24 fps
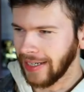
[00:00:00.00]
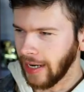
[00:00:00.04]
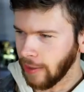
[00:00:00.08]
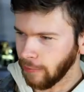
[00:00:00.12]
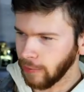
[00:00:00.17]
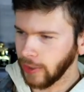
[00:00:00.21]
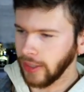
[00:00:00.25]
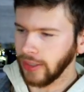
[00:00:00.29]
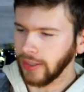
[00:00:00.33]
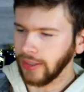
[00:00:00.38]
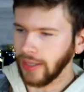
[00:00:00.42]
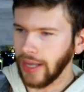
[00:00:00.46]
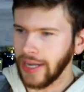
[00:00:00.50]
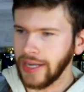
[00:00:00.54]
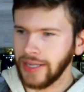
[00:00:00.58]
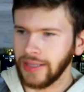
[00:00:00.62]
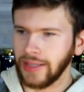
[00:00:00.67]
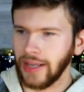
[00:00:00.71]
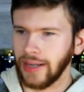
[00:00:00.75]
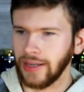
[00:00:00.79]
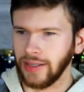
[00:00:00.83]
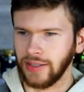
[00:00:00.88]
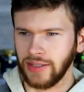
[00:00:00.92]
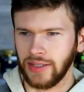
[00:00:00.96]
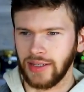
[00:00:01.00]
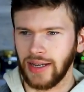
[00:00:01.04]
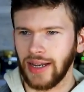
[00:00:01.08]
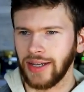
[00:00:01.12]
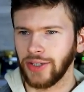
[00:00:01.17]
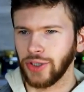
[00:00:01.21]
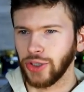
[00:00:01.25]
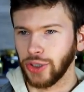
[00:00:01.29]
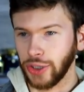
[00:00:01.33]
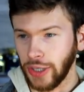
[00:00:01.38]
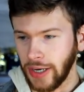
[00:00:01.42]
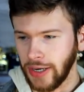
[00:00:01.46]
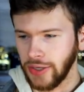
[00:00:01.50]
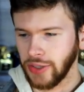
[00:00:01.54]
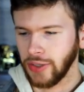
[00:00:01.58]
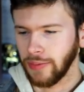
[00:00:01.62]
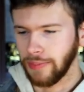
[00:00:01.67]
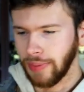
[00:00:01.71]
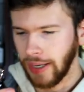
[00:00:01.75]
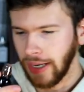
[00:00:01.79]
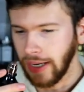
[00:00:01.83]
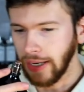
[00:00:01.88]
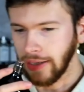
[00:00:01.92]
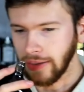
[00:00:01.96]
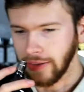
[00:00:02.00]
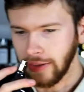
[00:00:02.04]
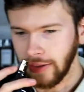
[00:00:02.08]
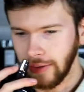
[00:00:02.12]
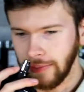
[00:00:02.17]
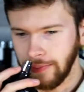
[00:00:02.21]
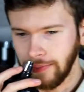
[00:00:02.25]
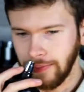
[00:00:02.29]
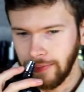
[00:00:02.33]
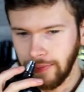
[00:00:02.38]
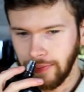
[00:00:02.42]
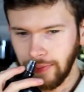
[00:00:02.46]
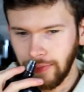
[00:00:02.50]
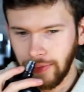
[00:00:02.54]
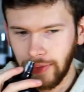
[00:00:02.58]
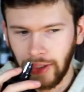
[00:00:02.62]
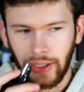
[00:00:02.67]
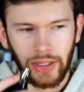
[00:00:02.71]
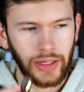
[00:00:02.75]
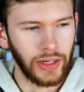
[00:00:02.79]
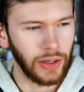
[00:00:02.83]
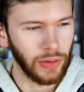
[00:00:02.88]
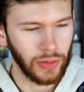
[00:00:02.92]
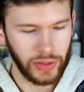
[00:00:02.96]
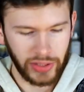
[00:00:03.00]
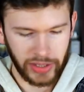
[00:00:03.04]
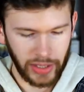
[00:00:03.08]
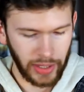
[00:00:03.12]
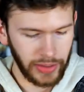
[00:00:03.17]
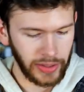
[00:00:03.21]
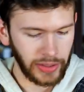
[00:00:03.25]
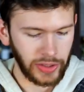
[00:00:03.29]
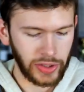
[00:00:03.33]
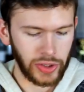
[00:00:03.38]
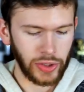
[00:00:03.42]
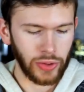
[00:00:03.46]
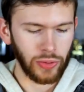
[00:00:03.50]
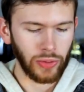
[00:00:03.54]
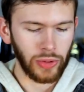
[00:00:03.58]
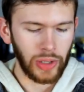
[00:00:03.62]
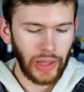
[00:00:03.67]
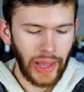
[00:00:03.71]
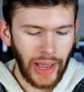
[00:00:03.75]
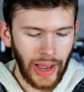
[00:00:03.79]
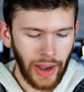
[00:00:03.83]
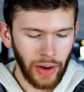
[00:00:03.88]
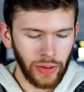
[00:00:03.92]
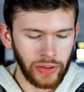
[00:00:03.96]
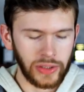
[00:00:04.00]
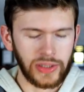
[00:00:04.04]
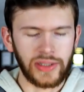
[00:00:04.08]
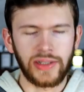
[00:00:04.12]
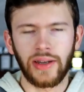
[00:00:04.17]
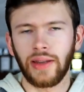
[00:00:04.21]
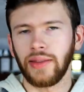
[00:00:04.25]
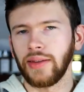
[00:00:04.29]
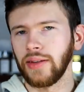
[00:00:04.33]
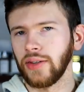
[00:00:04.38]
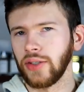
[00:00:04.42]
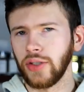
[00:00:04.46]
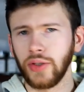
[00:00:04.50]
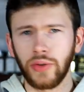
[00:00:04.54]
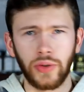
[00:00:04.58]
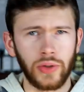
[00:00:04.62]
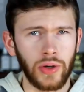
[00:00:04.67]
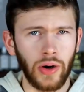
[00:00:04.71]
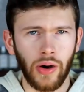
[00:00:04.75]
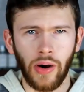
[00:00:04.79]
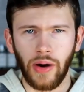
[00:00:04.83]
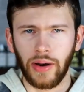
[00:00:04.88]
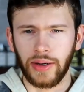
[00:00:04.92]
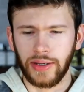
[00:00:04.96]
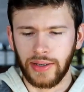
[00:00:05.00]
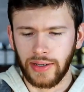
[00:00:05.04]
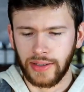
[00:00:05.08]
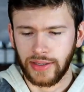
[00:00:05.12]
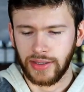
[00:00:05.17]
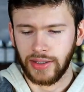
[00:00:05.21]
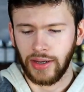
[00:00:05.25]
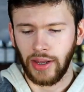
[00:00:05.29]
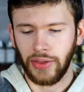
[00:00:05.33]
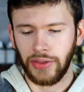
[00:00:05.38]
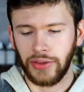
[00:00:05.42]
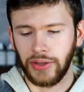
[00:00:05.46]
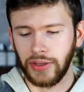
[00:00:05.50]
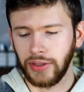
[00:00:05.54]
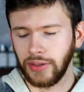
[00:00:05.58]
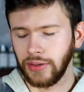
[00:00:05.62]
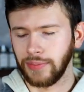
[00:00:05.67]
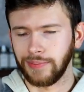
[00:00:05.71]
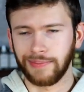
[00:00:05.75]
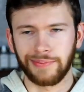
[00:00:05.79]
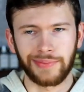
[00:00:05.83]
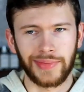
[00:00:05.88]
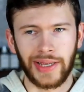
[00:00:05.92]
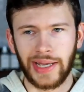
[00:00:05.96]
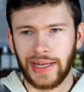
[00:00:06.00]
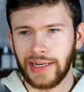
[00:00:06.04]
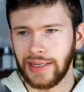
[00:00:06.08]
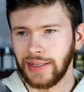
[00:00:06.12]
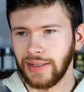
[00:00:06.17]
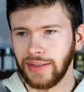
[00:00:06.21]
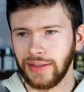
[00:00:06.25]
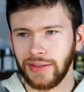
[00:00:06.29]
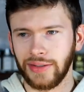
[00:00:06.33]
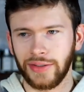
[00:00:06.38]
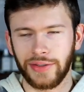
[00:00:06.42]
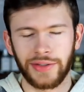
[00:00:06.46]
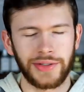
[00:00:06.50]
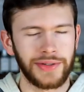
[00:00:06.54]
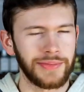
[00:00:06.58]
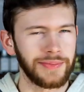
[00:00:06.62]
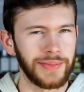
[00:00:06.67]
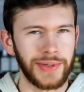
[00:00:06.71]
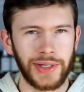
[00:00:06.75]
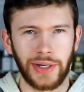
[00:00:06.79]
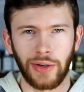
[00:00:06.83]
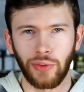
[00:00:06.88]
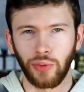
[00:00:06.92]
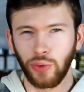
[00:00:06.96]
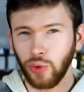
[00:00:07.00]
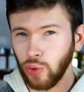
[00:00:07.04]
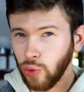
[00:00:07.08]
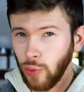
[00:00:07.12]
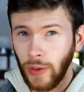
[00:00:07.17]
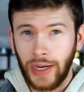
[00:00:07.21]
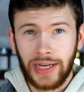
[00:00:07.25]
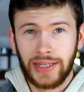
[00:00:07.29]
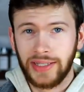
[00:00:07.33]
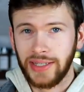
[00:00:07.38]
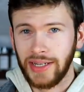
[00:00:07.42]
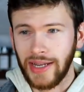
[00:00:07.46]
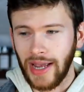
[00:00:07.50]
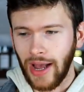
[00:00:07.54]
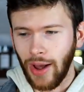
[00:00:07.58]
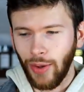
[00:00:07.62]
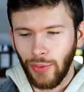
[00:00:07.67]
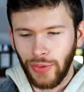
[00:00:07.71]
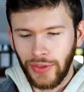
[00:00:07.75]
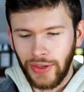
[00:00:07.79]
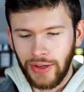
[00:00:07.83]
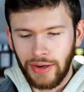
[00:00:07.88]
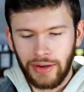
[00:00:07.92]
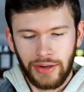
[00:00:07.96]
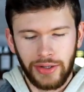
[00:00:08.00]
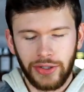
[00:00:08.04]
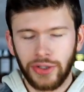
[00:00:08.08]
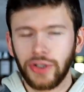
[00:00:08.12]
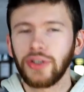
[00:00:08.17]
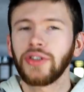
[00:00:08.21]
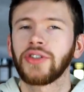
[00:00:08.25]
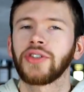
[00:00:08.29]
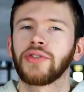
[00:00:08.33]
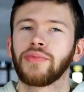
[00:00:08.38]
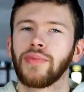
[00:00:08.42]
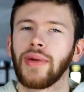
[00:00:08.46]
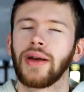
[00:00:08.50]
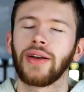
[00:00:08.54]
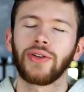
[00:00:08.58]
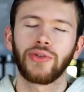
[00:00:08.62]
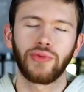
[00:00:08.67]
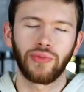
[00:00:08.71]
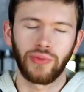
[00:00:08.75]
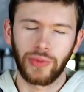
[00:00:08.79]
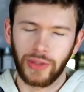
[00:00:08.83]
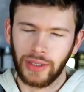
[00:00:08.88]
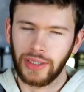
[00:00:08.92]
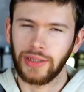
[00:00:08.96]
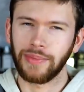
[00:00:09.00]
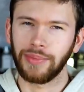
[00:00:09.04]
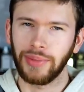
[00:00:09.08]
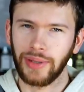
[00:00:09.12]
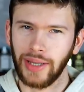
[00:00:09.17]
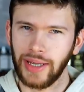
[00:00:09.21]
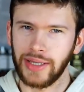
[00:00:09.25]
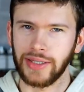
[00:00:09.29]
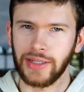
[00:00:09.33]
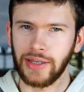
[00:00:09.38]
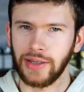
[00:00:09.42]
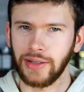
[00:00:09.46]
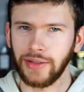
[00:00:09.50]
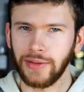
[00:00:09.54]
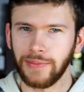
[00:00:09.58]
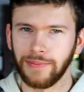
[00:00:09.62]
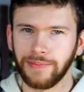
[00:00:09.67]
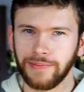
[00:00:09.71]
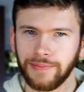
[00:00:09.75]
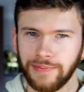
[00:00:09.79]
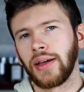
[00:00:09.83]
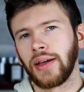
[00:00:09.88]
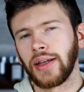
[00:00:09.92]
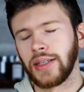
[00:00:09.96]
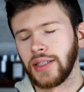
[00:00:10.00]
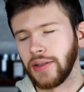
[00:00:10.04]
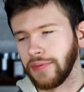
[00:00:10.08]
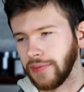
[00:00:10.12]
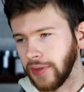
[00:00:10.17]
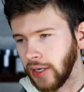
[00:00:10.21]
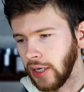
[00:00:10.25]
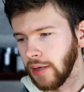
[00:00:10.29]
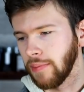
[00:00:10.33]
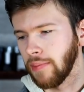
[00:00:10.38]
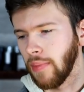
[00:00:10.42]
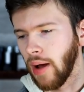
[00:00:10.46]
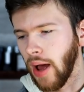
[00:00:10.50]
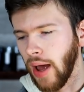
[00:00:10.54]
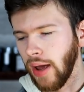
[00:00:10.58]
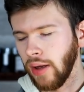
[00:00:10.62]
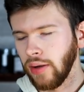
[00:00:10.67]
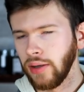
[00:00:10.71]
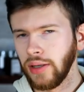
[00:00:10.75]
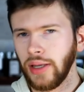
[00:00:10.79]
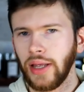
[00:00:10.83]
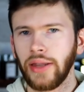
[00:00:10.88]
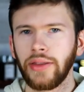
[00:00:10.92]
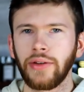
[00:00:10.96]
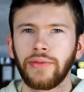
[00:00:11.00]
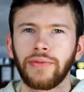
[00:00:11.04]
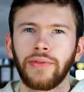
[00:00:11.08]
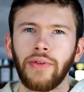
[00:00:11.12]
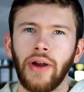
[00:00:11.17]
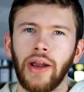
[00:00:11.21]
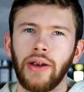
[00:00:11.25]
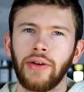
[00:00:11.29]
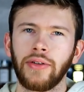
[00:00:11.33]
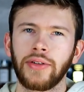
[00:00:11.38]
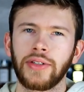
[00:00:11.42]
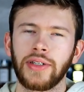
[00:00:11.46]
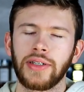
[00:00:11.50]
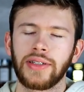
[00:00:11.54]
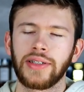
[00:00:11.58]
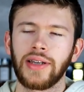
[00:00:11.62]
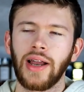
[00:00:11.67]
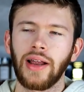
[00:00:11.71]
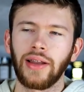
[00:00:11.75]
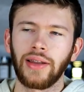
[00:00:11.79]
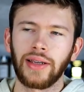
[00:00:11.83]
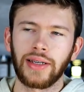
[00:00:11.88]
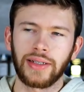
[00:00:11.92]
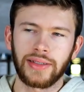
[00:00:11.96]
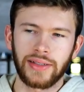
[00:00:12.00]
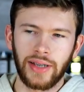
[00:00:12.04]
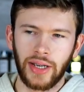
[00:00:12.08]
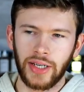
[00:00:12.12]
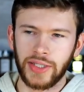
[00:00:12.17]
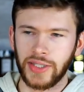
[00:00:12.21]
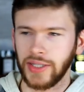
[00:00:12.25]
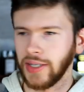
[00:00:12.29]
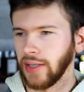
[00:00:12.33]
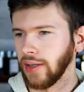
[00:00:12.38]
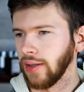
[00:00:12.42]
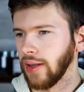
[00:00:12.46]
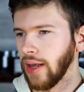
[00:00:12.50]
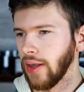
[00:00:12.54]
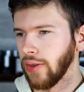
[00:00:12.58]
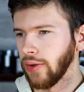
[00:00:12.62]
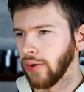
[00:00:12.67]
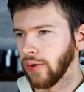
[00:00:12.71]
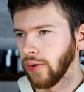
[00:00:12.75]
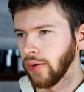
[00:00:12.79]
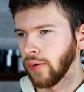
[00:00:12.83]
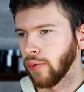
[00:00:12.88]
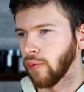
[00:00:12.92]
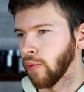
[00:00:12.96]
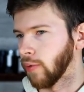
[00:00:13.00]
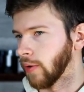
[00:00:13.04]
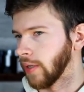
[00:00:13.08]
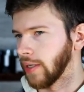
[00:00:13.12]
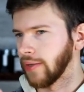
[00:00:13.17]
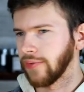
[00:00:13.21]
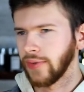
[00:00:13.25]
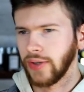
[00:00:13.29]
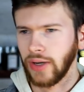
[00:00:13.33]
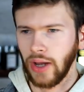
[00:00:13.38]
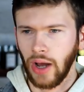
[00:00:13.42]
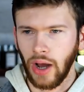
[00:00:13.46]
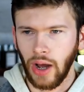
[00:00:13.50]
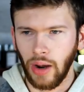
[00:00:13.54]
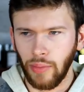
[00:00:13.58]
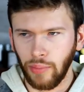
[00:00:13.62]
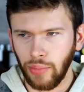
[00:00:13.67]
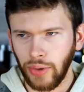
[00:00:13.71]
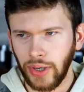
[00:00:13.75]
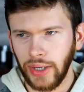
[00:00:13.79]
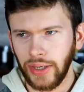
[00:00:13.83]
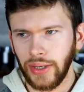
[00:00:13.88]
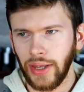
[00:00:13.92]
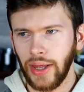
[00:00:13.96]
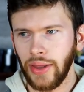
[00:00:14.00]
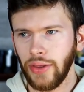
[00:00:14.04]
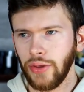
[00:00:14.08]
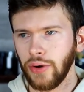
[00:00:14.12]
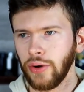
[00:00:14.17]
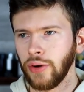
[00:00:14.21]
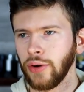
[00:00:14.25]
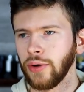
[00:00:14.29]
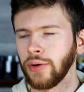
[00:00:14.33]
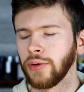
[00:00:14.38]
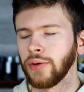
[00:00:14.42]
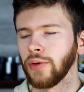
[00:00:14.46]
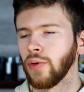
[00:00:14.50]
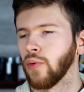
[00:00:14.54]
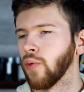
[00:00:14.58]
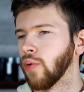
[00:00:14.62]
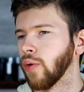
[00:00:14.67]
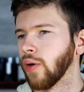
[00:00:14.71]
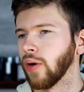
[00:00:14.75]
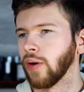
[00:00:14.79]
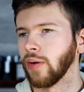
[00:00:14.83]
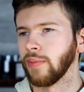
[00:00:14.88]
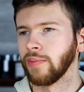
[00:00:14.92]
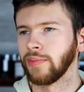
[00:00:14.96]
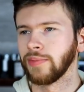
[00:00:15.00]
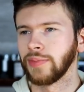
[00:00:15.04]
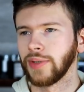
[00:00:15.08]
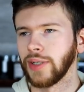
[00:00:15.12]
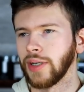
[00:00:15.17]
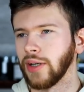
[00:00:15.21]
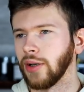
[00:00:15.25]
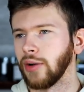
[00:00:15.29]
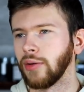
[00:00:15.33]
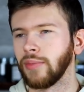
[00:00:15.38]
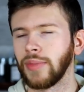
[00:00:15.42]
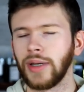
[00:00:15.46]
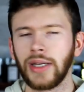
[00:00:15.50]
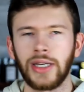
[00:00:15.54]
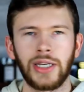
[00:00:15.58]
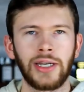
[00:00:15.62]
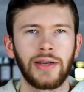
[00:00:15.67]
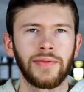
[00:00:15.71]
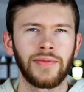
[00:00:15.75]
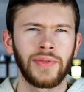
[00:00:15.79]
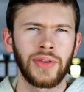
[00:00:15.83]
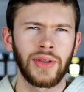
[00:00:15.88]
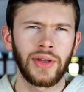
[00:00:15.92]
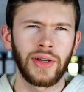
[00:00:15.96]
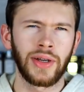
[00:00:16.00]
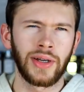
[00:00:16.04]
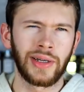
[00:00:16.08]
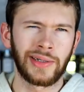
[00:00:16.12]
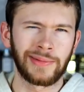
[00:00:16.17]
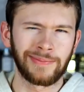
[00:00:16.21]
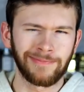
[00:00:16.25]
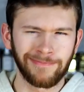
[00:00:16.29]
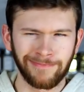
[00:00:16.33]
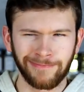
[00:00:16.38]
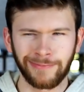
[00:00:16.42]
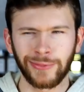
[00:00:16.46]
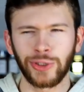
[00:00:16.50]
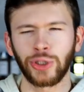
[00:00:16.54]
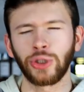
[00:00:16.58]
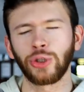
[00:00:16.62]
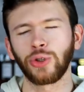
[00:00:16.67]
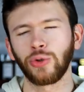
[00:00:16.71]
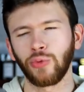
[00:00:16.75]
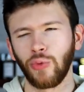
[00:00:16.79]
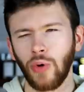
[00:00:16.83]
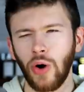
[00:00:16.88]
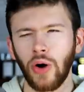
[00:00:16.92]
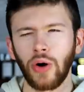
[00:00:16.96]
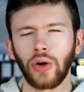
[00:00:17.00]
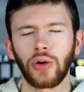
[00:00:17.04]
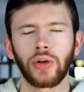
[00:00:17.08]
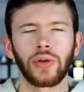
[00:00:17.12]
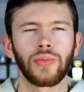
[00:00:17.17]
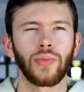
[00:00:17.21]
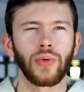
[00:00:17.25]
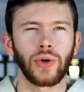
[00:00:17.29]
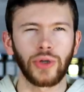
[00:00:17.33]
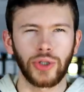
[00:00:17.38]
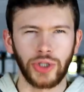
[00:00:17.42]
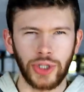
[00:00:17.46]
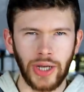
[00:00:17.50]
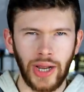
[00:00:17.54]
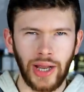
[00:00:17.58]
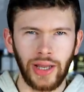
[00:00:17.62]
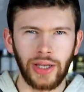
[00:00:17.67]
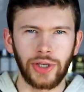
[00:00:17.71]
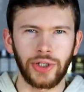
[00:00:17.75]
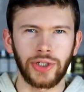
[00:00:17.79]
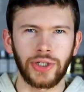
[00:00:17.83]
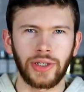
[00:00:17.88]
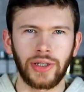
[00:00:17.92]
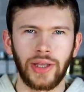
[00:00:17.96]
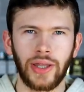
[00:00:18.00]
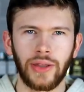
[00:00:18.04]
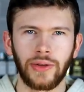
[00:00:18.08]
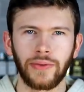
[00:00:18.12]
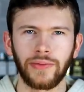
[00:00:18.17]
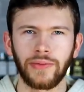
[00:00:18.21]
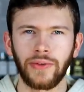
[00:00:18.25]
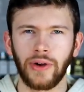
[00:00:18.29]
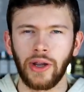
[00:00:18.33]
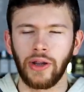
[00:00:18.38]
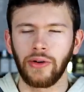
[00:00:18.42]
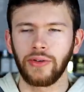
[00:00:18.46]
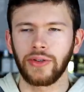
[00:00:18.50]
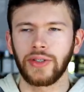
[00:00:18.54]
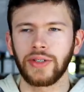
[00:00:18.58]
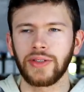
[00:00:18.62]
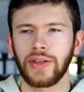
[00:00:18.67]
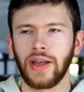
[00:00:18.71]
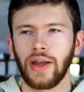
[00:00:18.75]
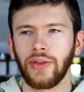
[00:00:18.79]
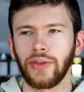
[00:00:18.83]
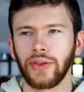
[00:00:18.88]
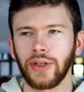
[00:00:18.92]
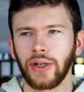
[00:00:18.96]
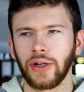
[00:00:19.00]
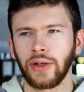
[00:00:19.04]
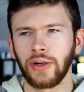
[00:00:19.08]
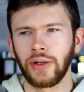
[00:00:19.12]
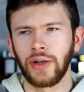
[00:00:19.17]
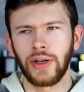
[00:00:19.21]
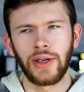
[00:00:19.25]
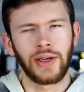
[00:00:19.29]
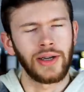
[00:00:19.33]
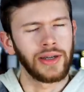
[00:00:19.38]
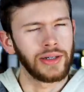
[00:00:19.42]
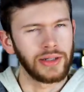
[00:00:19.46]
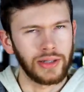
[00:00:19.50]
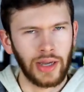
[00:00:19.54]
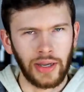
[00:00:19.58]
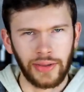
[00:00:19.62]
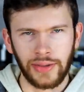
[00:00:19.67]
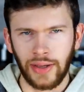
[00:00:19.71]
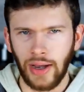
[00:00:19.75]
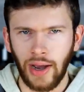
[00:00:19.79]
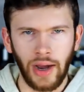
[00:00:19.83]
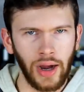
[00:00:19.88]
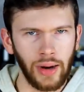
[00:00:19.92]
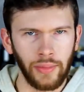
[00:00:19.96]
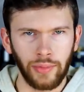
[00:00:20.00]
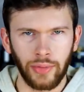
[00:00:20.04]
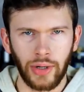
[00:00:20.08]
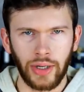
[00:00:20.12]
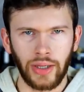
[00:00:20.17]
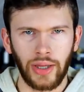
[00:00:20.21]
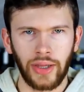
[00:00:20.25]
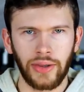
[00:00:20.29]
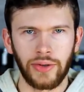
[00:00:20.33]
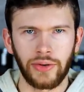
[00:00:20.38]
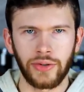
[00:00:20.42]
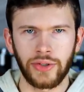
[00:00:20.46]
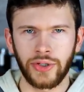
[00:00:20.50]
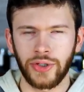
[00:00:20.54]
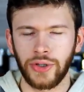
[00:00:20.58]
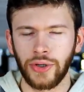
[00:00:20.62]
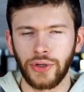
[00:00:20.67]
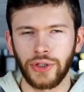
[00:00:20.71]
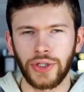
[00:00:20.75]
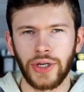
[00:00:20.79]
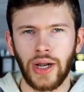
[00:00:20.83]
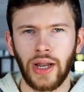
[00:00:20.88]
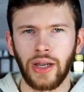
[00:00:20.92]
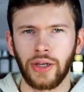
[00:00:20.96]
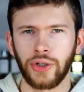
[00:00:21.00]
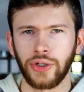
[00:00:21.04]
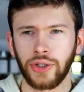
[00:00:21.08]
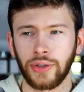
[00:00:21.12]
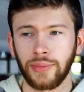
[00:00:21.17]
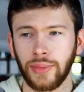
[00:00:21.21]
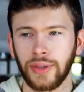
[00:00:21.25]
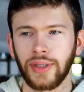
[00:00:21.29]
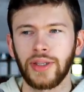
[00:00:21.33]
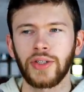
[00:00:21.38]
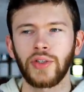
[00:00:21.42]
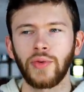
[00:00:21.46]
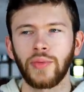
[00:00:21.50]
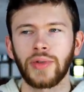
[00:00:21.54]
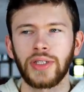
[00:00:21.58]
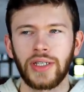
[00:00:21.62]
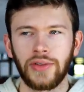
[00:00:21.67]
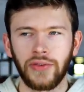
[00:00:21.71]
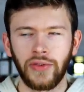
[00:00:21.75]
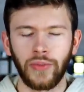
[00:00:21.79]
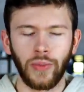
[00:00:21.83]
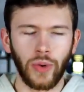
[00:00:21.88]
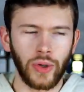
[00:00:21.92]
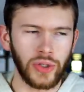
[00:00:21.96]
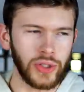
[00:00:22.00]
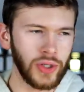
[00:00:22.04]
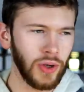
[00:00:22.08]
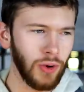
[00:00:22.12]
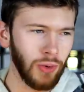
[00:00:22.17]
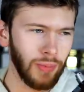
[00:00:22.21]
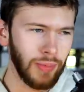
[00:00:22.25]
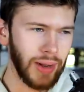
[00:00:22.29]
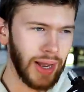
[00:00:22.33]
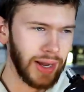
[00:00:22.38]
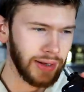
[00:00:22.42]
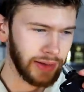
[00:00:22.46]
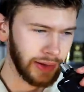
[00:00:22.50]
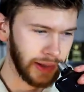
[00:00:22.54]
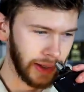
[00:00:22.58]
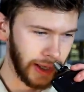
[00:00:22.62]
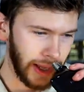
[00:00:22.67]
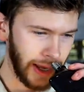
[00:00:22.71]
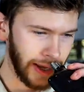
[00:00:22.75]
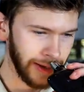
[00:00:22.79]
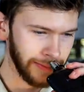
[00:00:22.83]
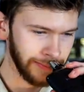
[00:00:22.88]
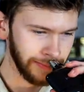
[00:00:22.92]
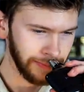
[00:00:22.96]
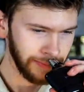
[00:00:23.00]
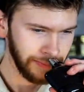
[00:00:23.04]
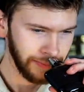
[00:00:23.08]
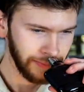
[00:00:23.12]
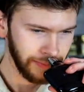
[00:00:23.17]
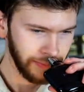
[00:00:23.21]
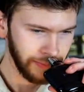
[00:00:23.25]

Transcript: And I really like that. It's a nice change of pace. You know, it's nothing too loud, it's nothing too gaudy, it's nothing that is, you know, crazy out there. It just smells really pleasant. It's a very mild leather fragrance. It's not like Tuscan leather or even ombre leather or, you know, any of the stronger, more challenging leather fragrances out there. Not that ombre leather is too challenging, but this one's even more toned back than that.